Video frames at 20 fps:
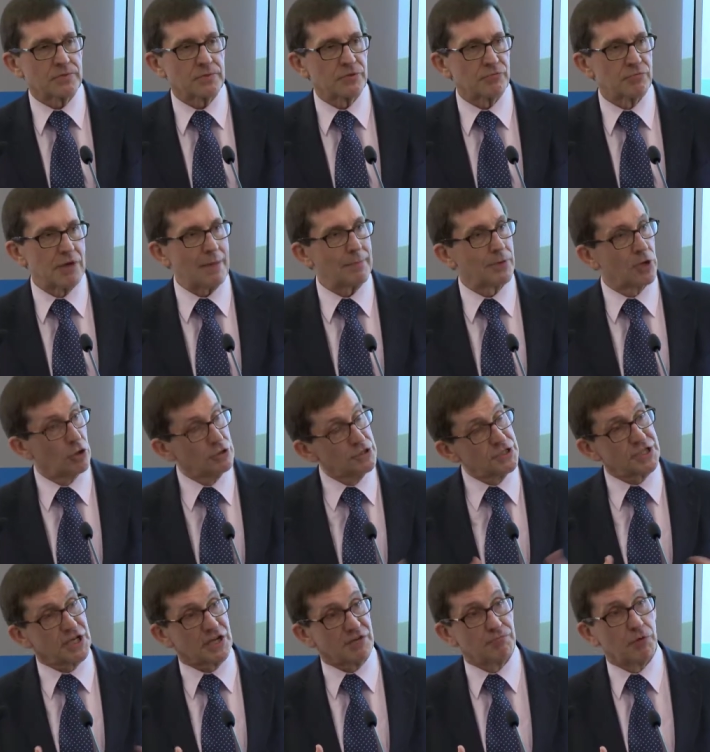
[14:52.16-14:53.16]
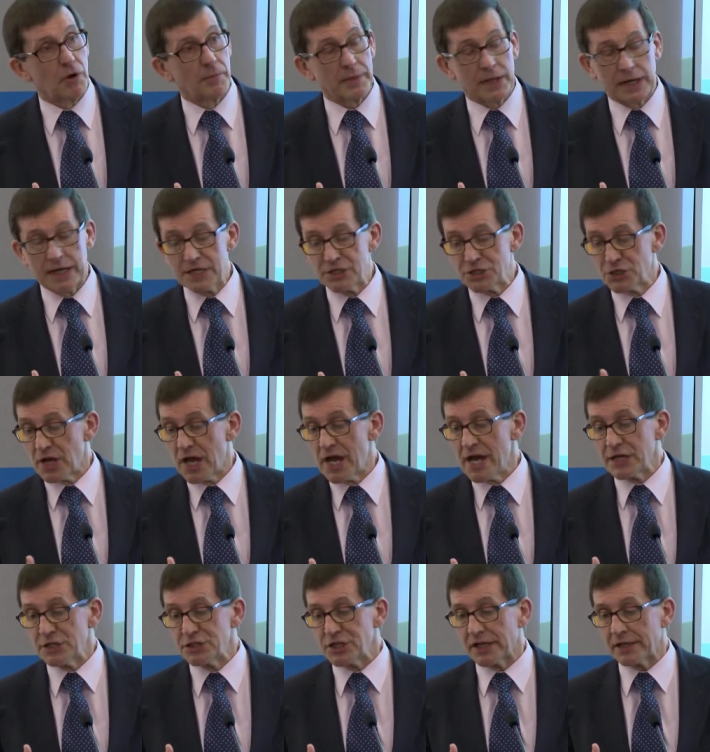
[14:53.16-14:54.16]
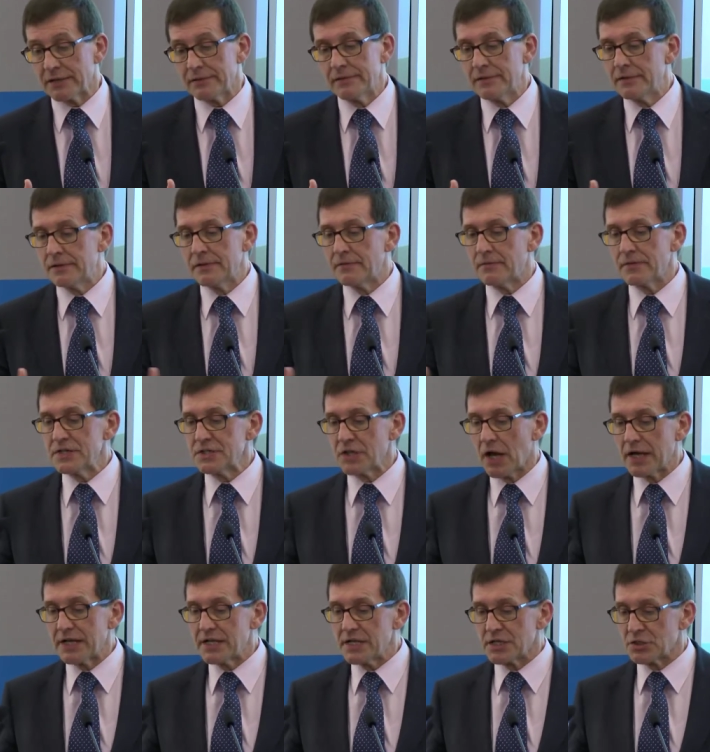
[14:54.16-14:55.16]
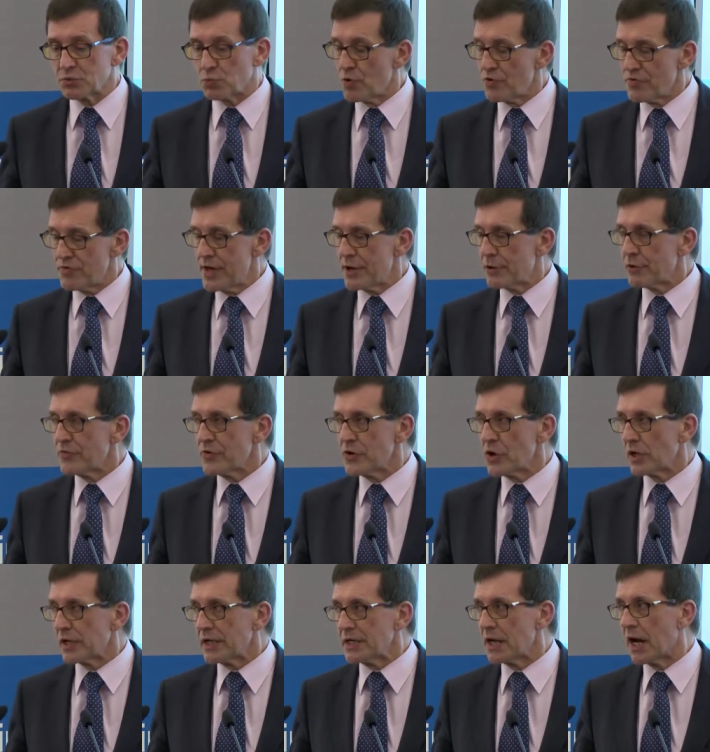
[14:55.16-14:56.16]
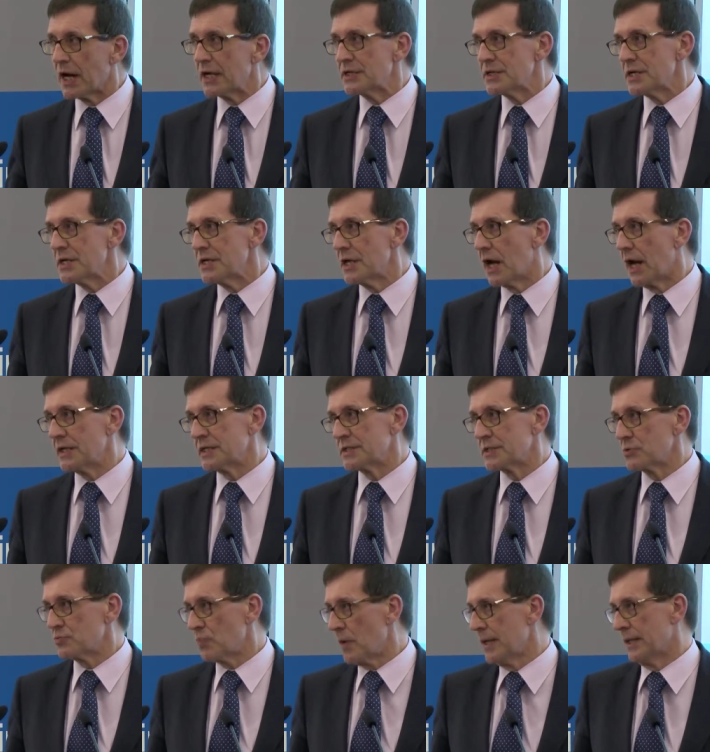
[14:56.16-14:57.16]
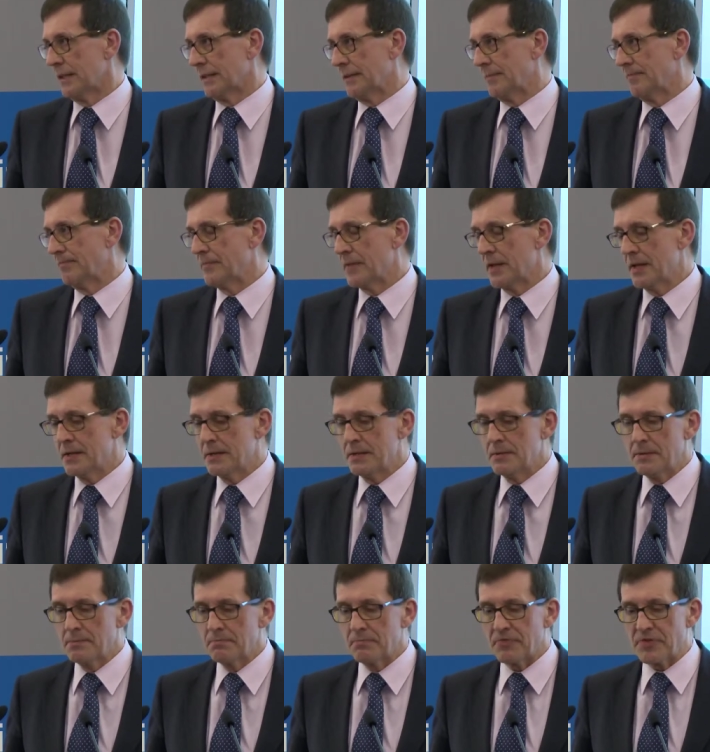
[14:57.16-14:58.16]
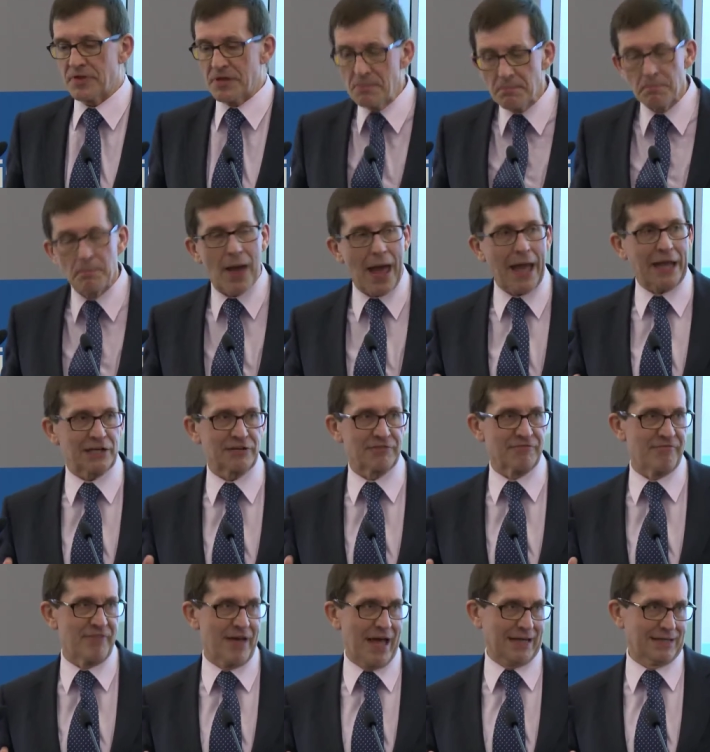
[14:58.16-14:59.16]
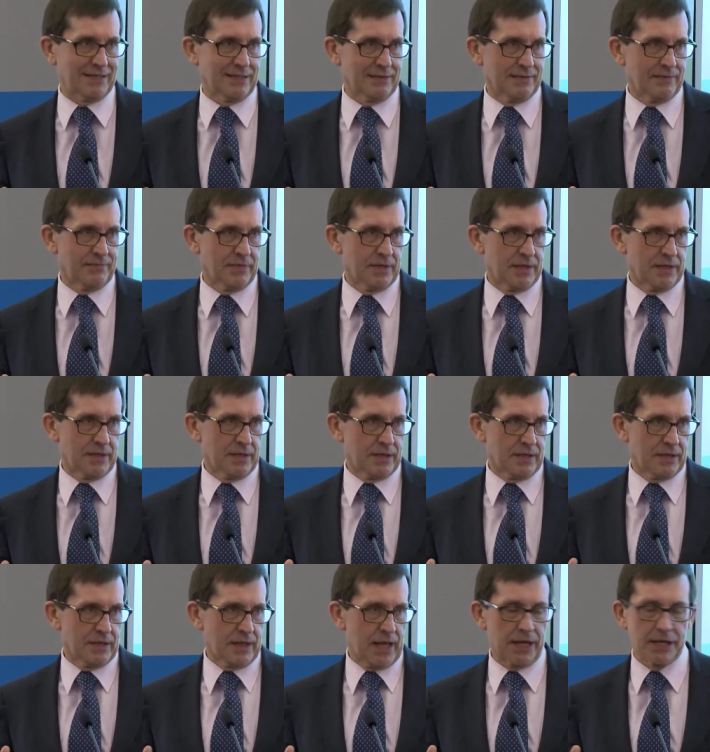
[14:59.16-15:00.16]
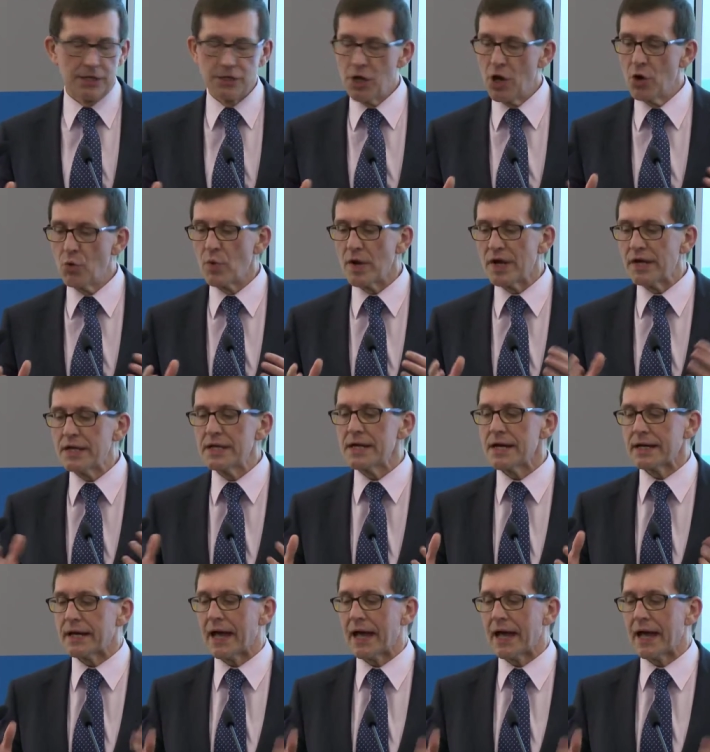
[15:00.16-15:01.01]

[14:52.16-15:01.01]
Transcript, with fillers: the rapid onset of population aging, these ideas were there in the early 1990s as well. But the impact of that had nowhere near